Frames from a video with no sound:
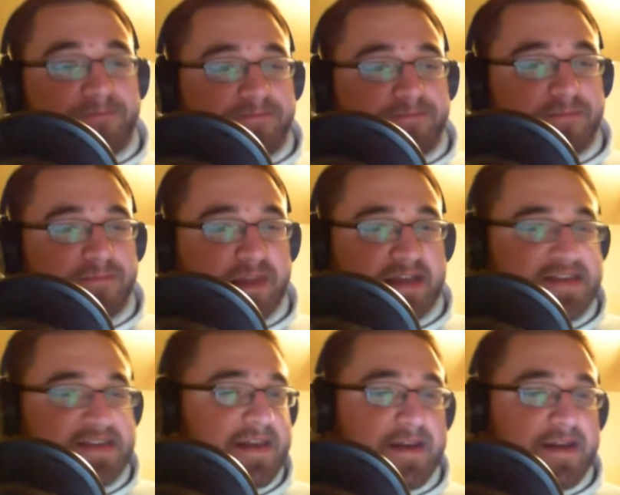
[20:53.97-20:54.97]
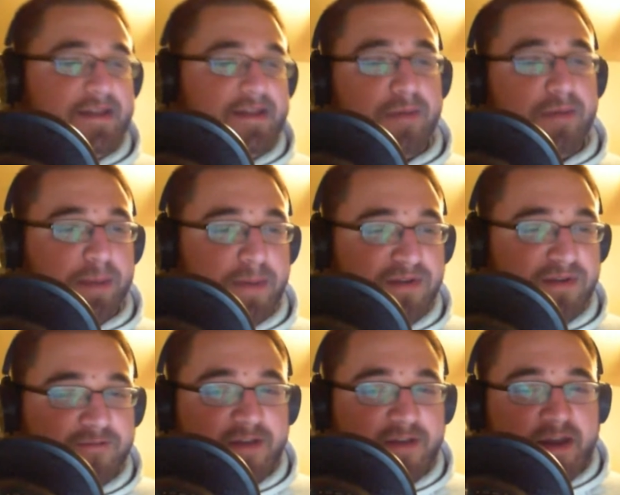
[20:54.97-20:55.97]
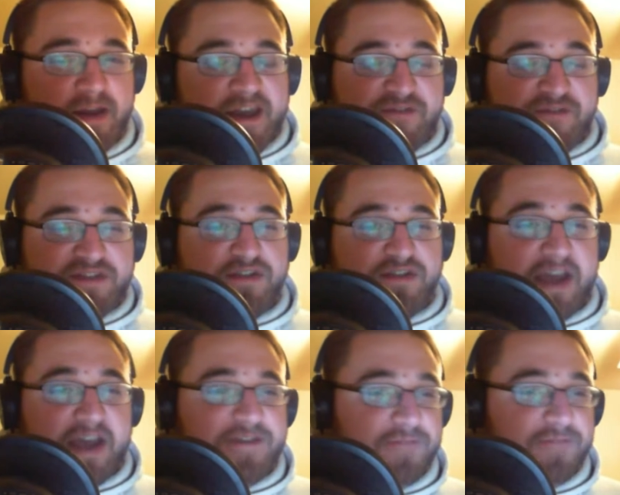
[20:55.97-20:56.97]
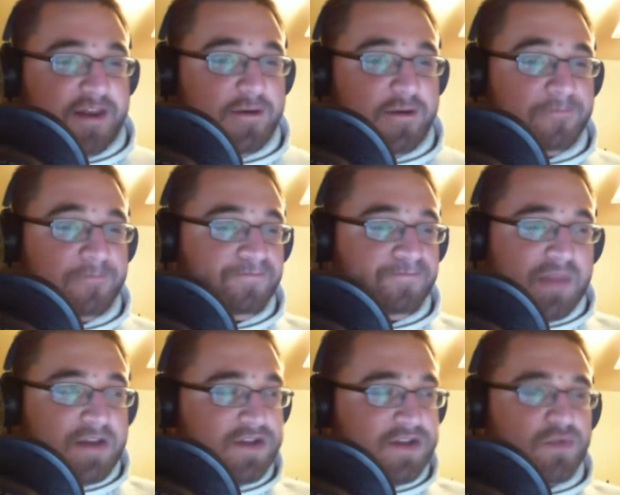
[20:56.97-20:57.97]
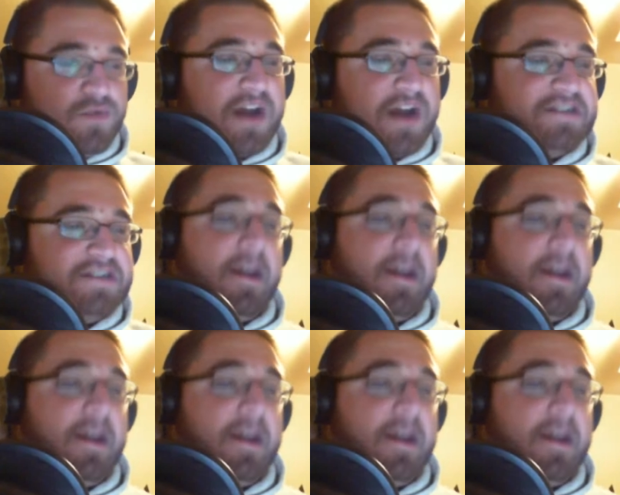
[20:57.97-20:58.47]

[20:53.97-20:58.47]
that's hidden in the BlackBerry Priv. If you still have that video, just watch it again.